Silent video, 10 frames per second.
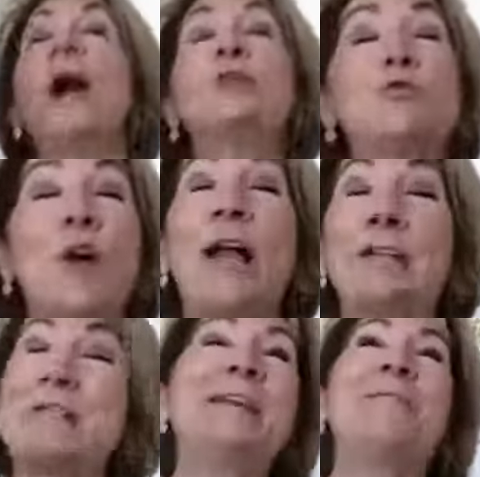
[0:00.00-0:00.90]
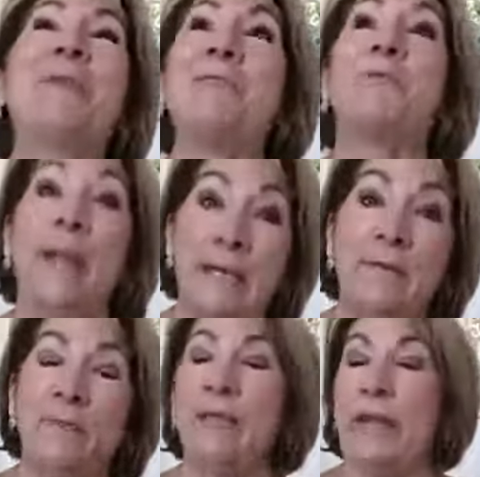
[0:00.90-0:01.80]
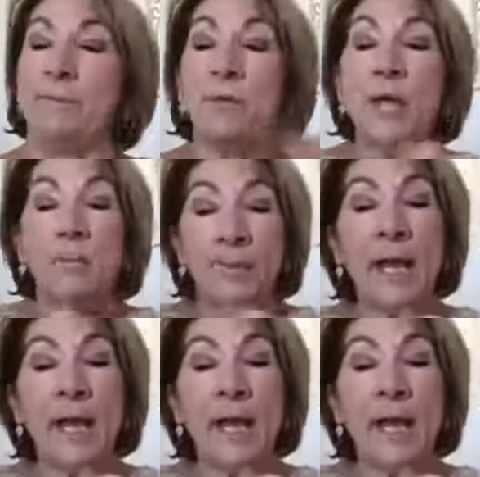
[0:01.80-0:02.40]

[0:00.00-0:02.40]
tried to stay away from any flame. But I